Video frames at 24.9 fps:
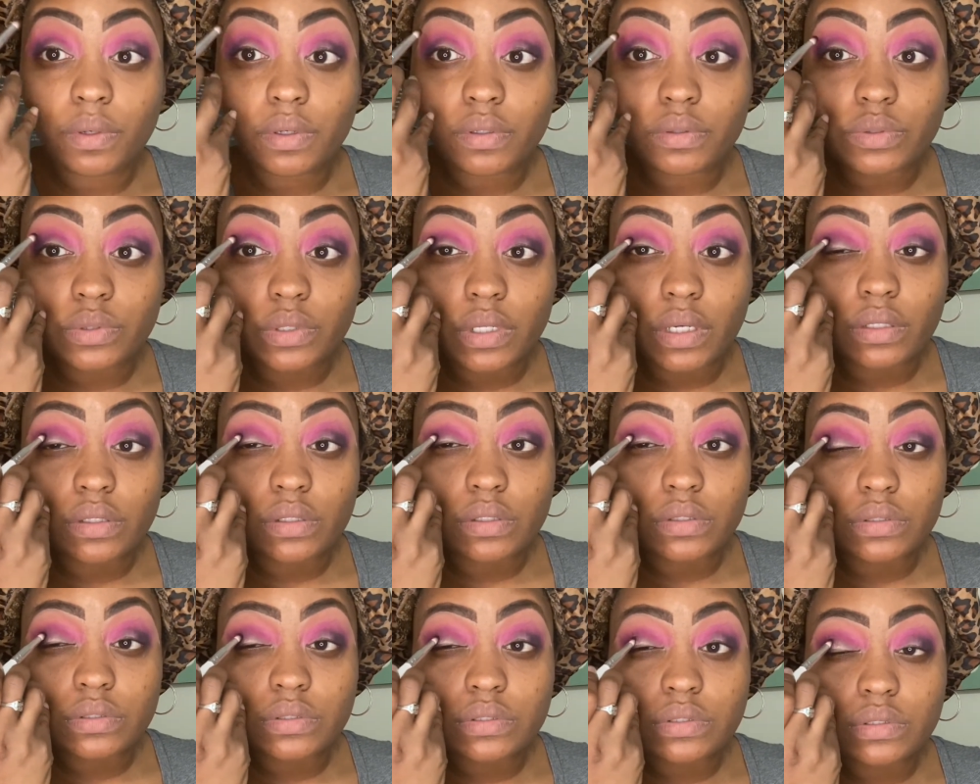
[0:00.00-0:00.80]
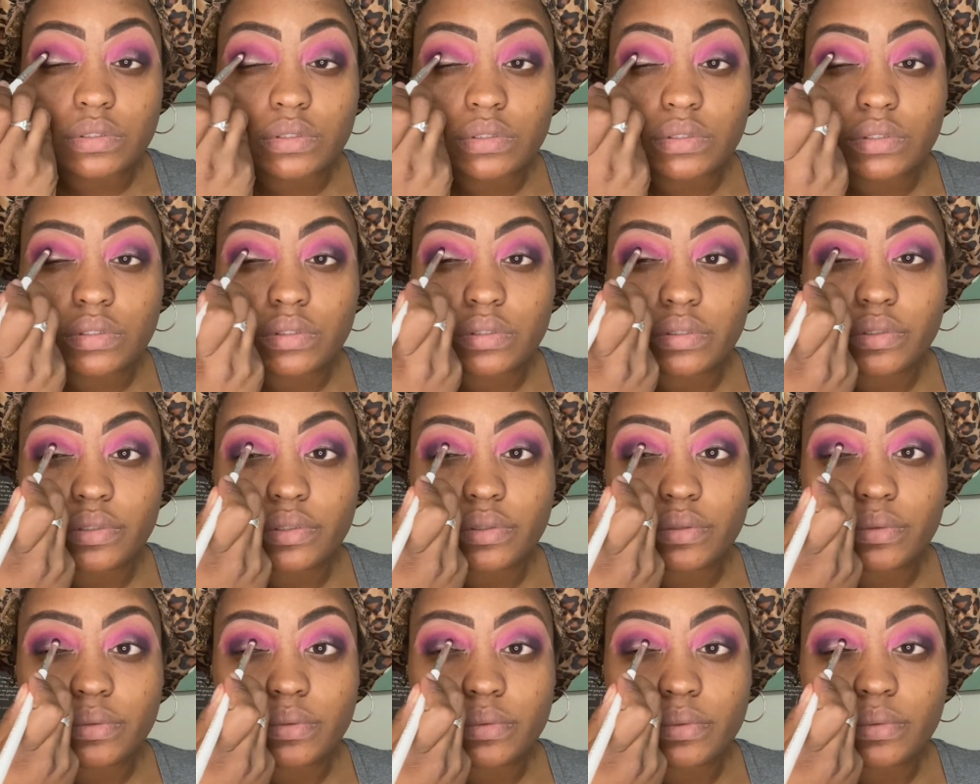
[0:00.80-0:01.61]
to drag this just a
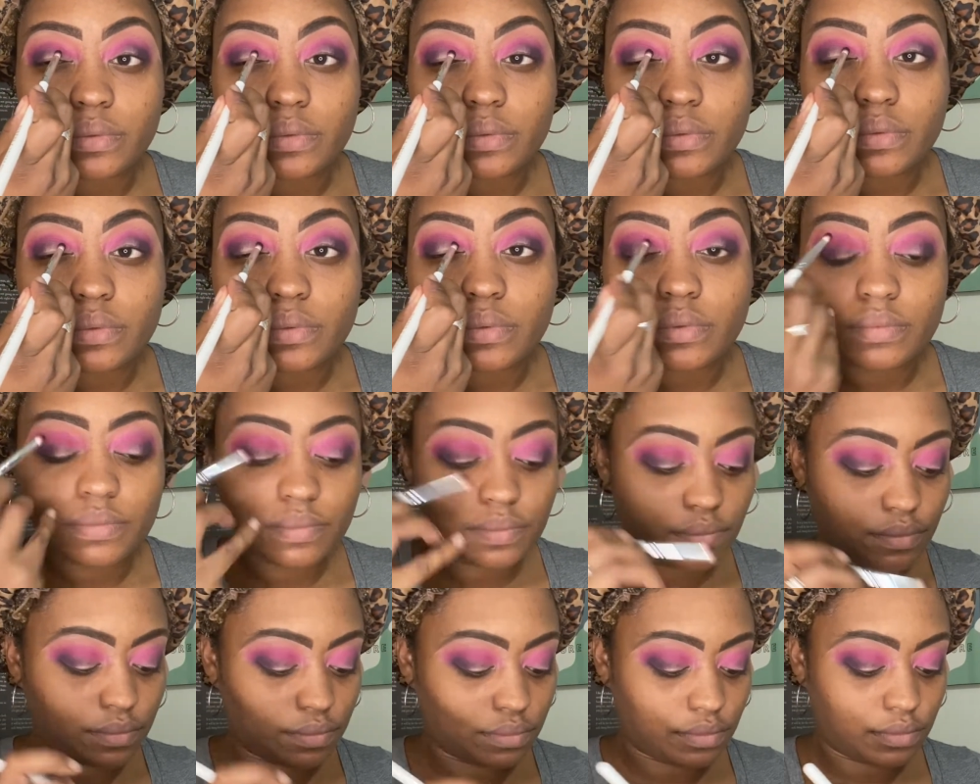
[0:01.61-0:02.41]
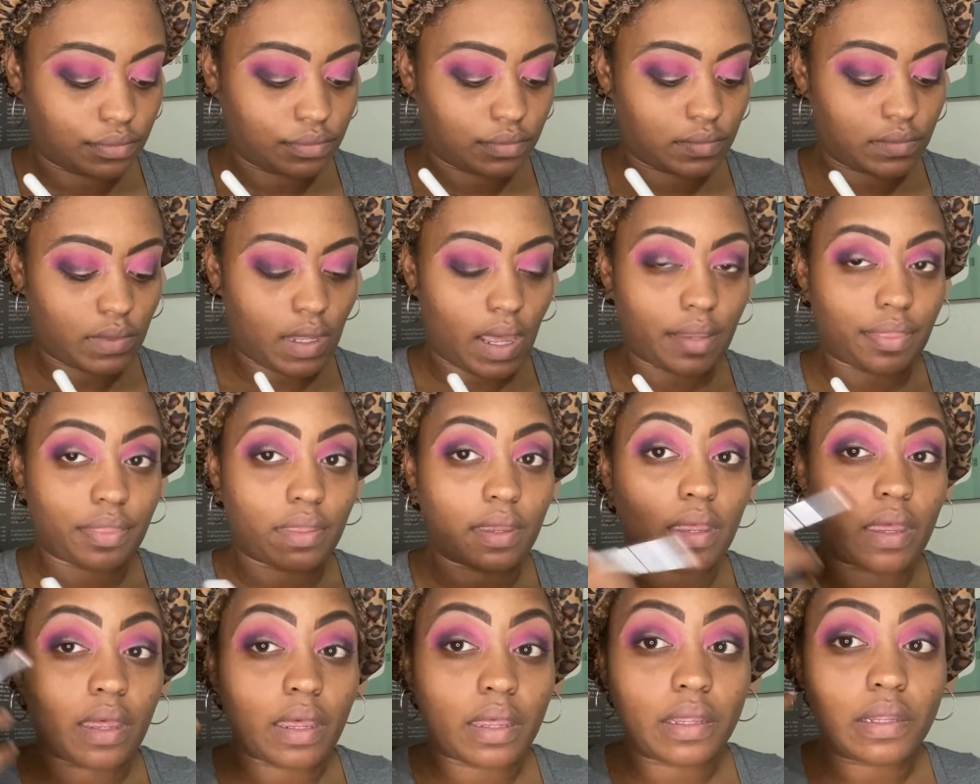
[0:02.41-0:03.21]
little? I
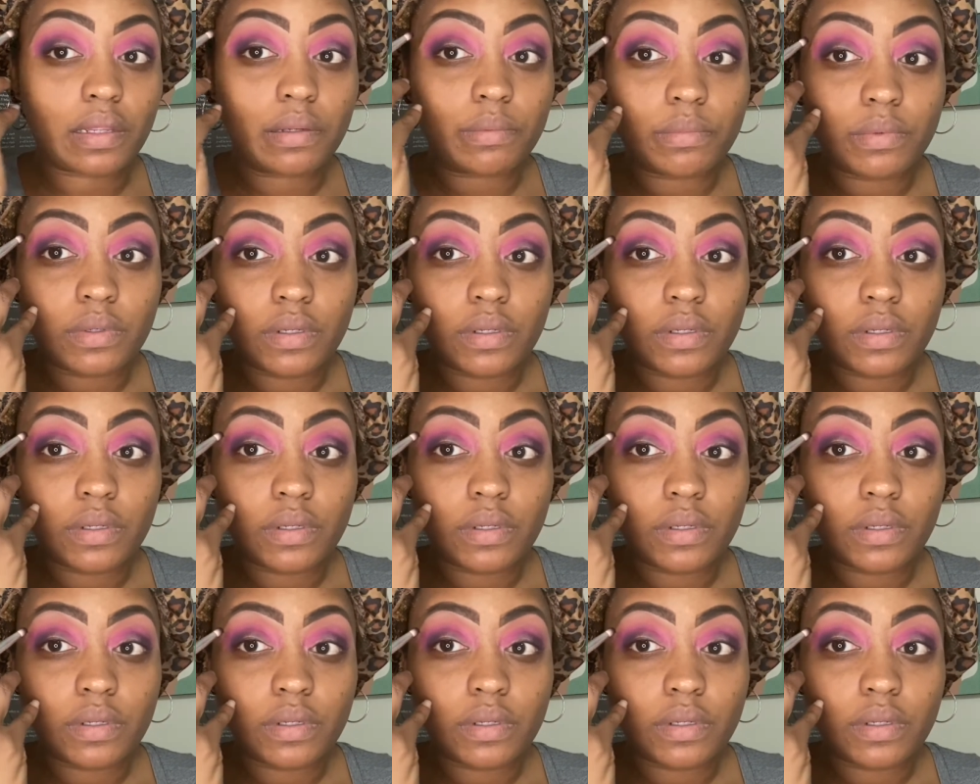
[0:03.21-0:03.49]
think I am